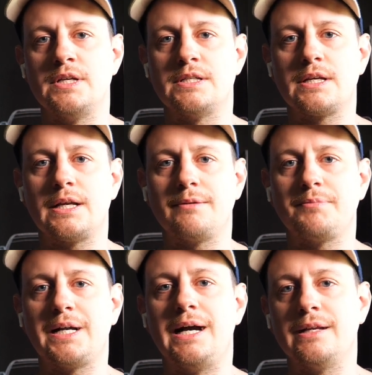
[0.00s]
It's
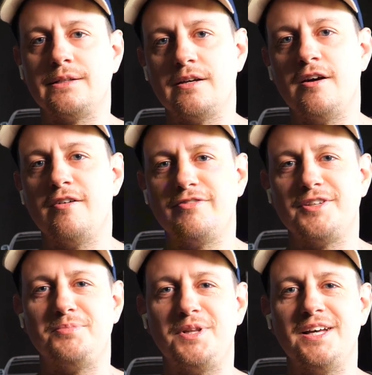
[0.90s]
kind of tough
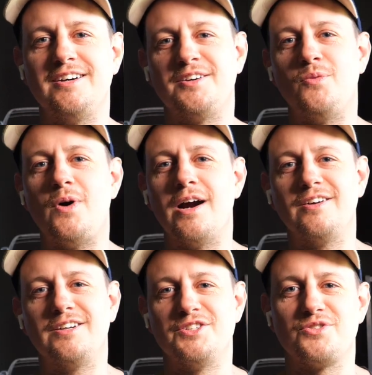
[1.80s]
to play on a
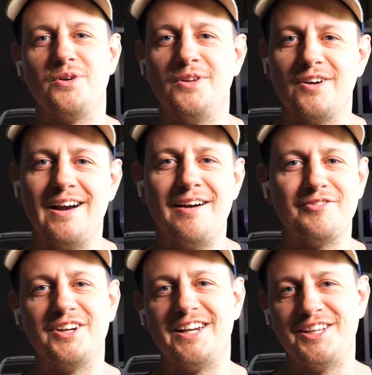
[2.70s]
wired controller
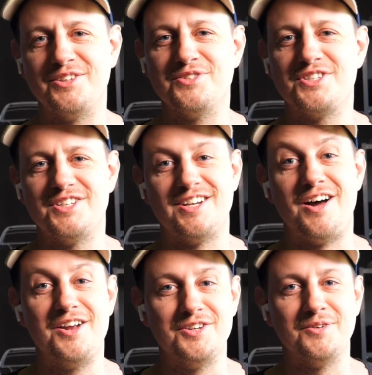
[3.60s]
after getting used to
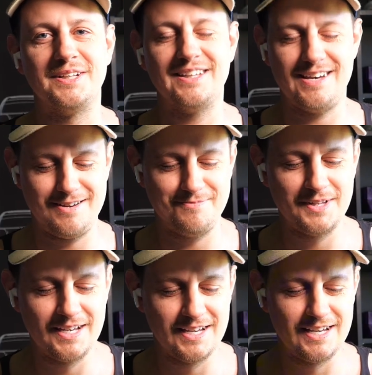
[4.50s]
not doing that.
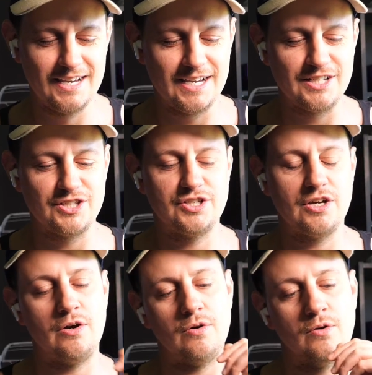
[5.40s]
And
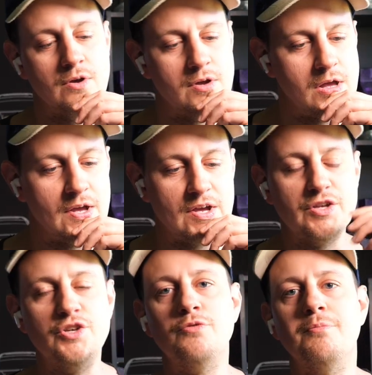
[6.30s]
so
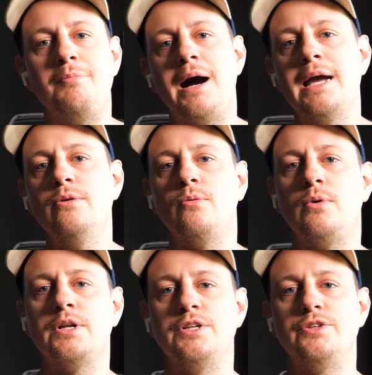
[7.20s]
you might
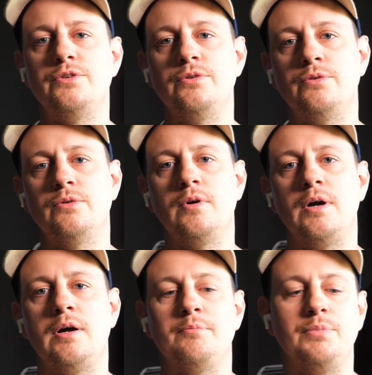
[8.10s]
want to do
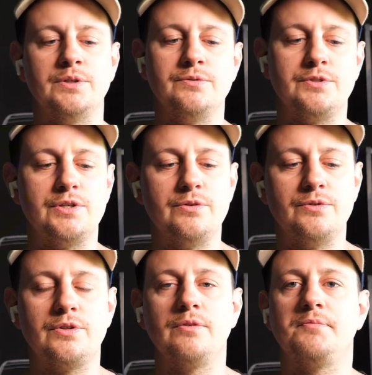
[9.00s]
a
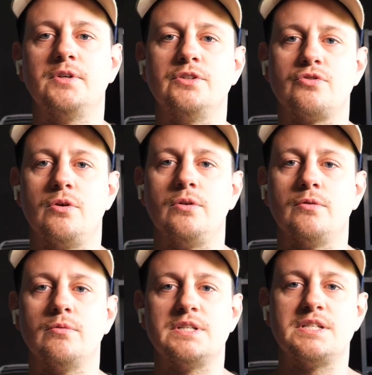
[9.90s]
Bluetooth
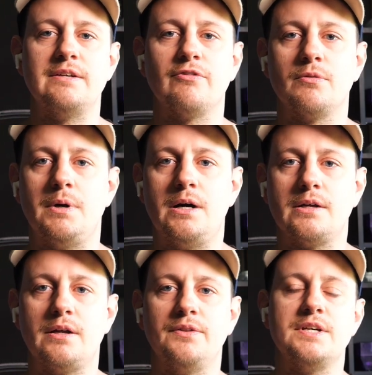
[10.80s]
controller receiver
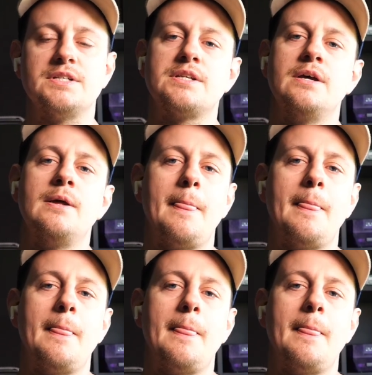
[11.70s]
mod on this.